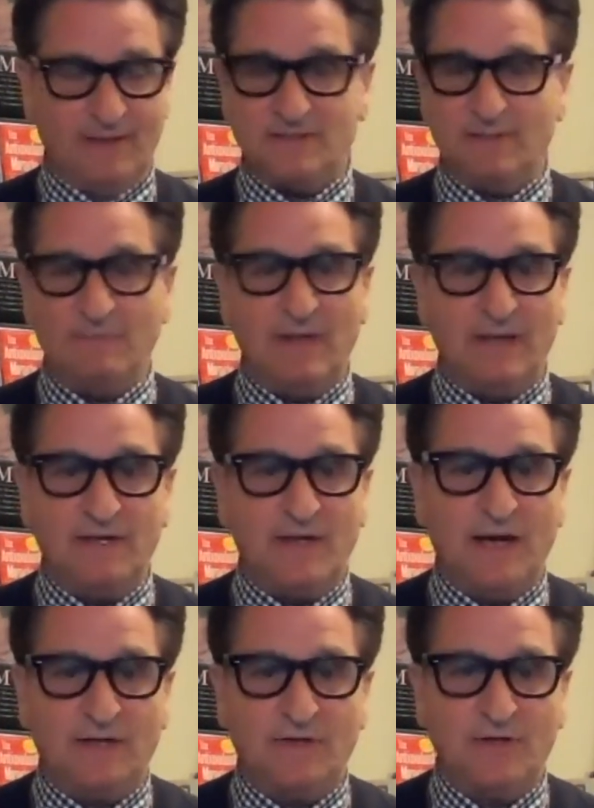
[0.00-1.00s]
because I'm not a
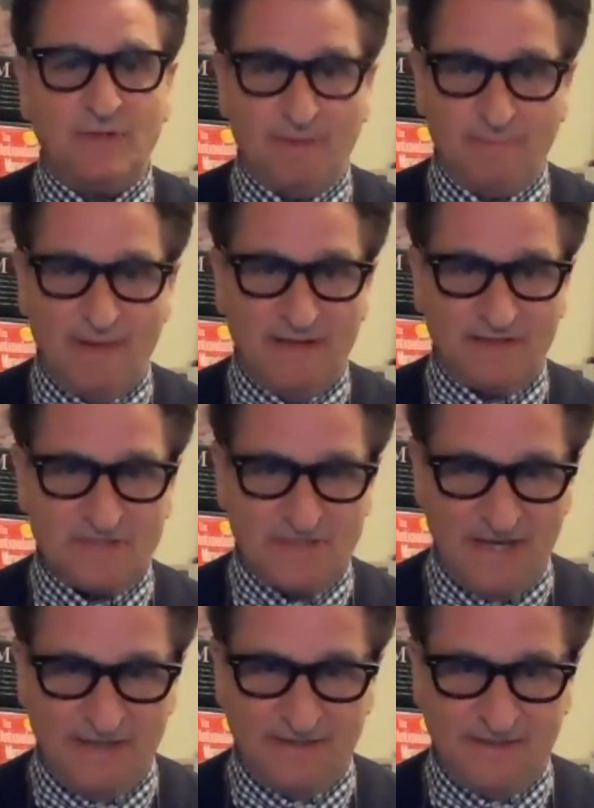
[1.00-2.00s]
doctor and I'm not a
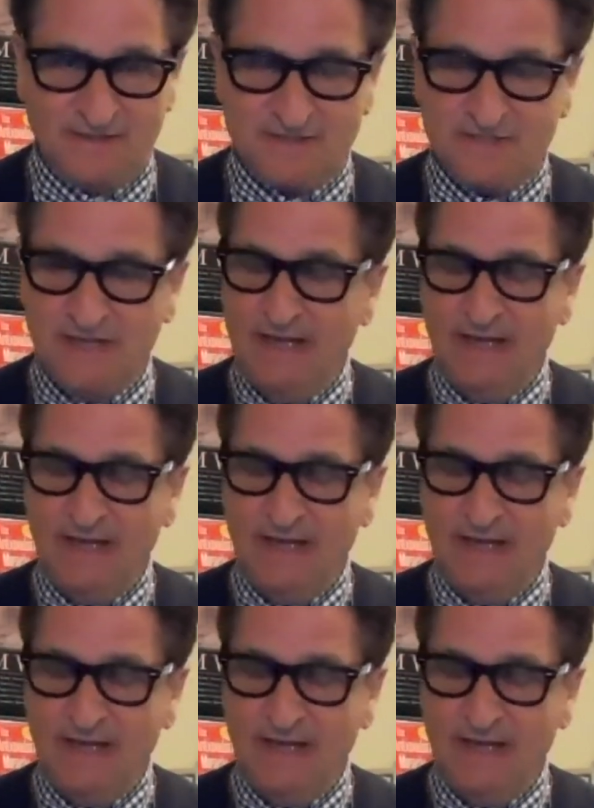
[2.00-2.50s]
scientist.